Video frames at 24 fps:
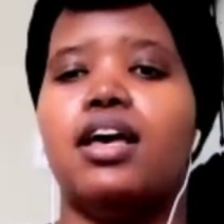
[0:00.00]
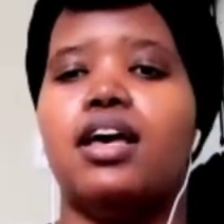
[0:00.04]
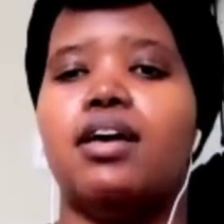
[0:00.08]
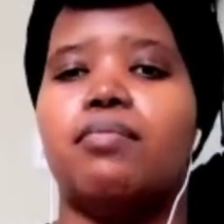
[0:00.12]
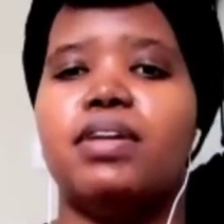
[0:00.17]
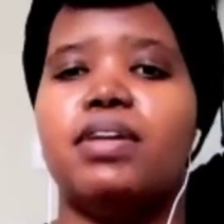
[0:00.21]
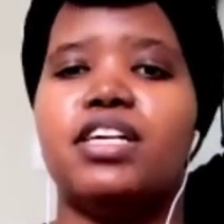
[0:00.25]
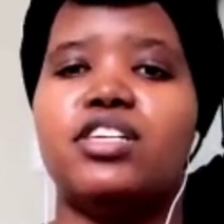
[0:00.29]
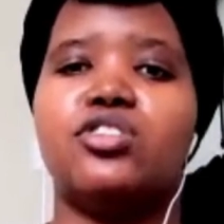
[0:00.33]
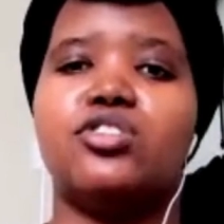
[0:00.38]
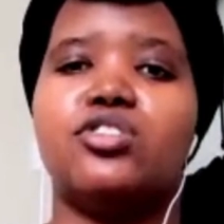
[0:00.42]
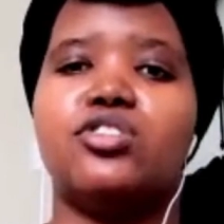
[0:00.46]

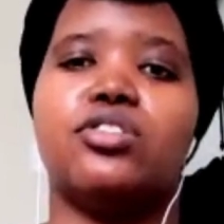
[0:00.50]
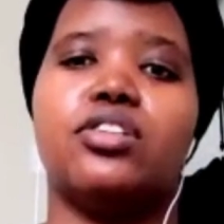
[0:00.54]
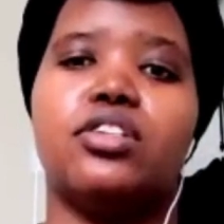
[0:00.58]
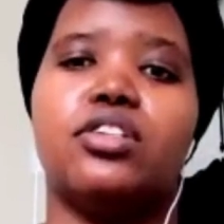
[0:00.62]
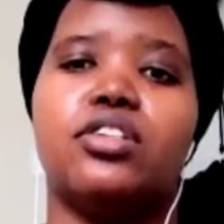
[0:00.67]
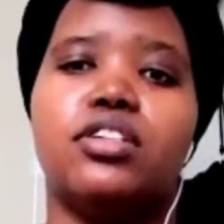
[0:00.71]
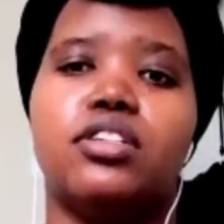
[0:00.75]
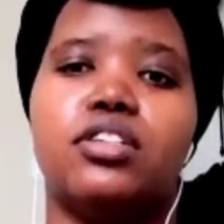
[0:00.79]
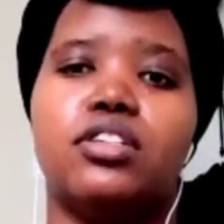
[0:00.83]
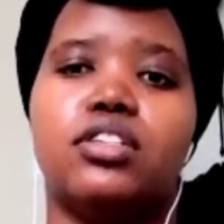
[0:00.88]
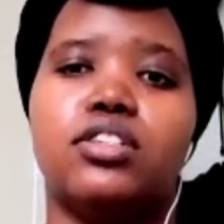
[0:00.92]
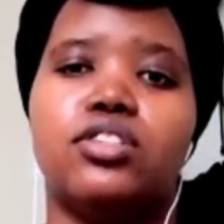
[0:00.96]
Make
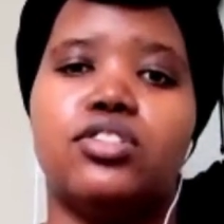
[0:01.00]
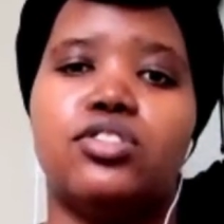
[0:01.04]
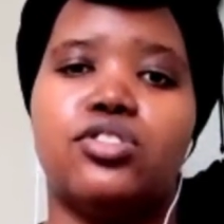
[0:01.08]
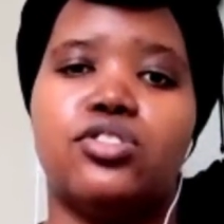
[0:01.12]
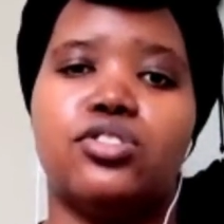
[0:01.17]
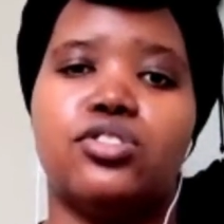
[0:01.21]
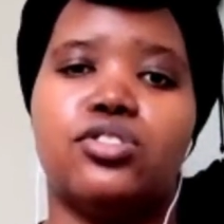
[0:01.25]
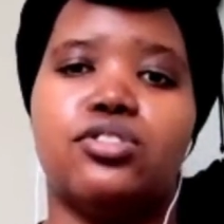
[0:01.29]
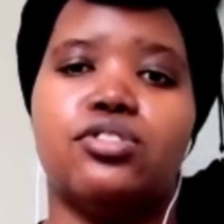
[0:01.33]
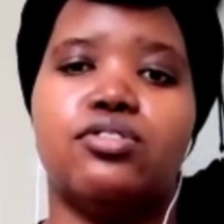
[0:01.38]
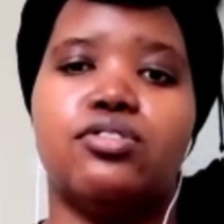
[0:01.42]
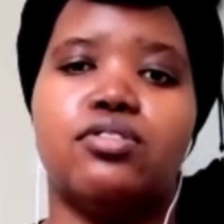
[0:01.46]
sure
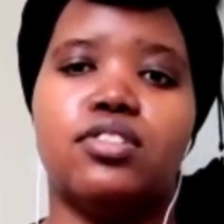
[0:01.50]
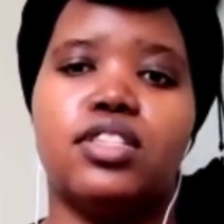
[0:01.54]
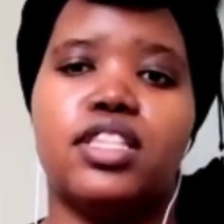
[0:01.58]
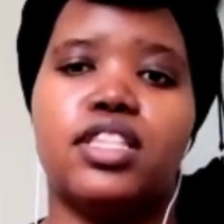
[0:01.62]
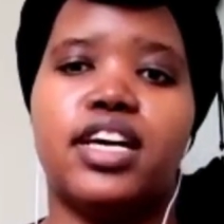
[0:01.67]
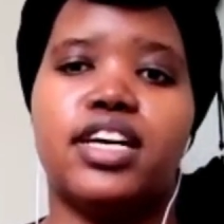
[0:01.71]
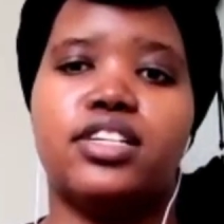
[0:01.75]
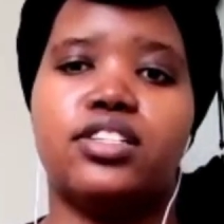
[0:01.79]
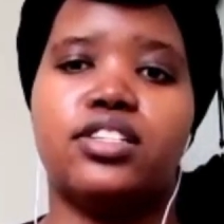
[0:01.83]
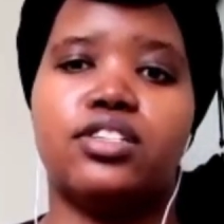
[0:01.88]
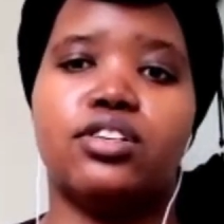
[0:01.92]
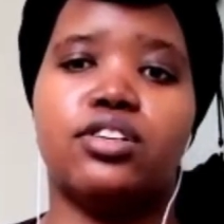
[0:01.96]
too
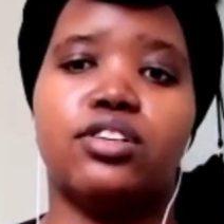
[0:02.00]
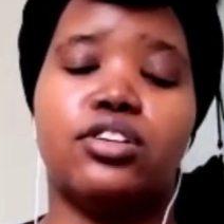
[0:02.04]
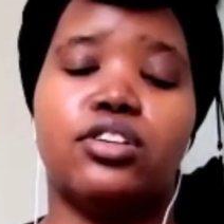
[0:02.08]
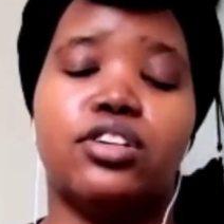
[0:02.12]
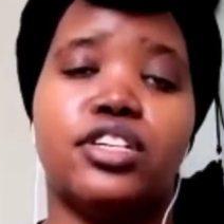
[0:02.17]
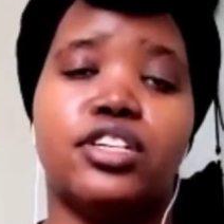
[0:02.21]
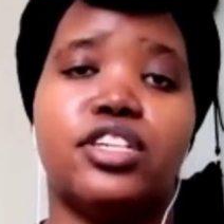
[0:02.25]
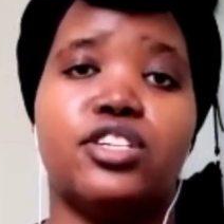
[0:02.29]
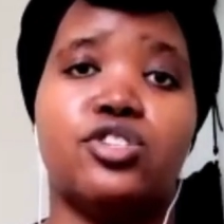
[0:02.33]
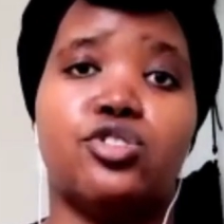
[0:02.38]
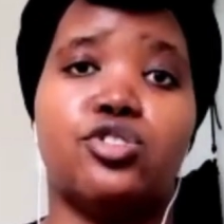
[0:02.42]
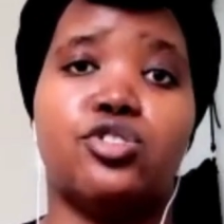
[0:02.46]
that the
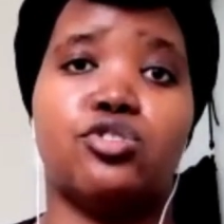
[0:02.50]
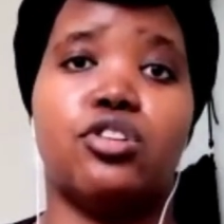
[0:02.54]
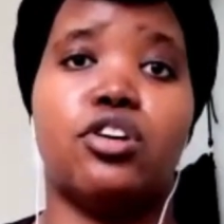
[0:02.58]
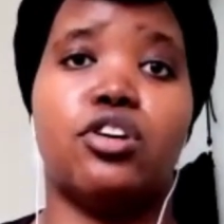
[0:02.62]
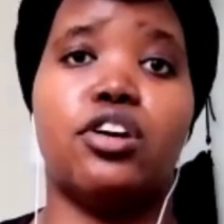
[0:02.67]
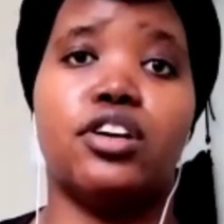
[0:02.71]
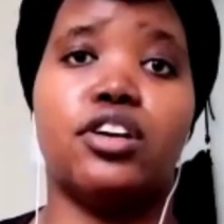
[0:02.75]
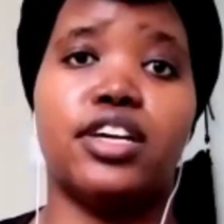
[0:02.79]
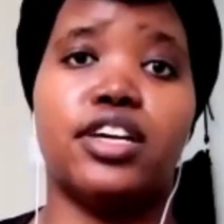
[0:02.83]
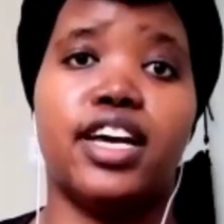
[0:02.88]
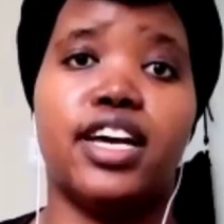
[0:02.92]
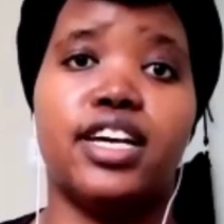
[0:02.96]
hook is
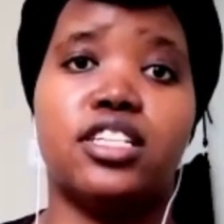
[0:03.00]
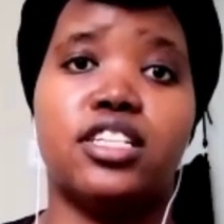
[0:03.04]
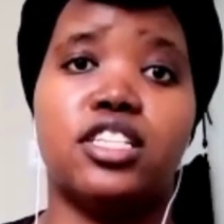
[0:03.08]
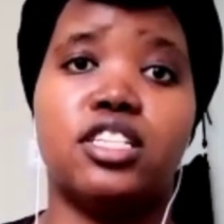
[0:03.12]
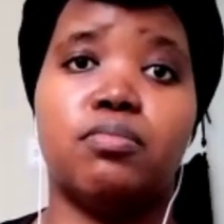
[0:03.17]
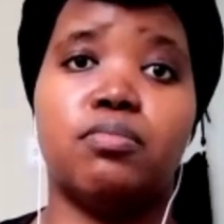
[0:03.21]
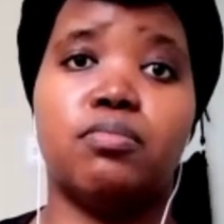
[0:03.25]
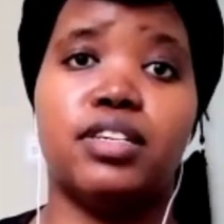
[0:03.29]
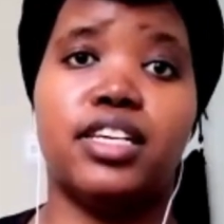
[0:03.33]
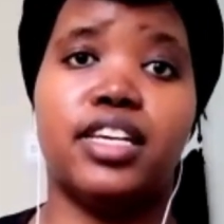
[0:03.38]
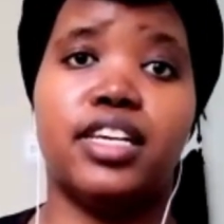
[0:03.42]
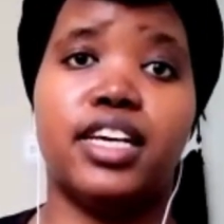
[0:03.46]
strong at
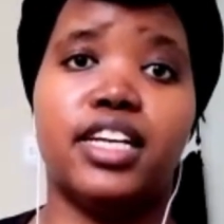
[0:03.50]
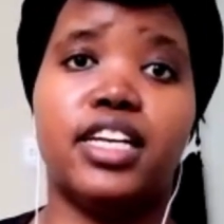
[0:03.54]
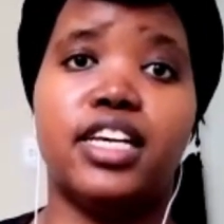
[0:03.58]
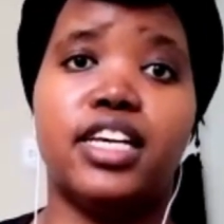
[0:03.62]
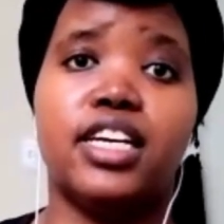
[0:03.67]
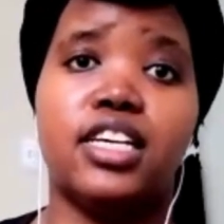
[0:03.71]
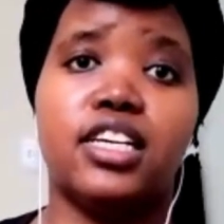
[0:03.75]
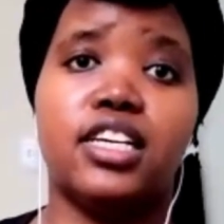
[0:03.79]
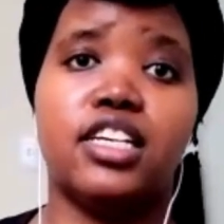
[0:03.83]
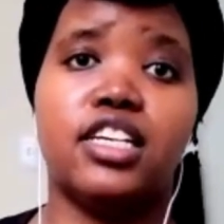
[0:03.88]
the beginning,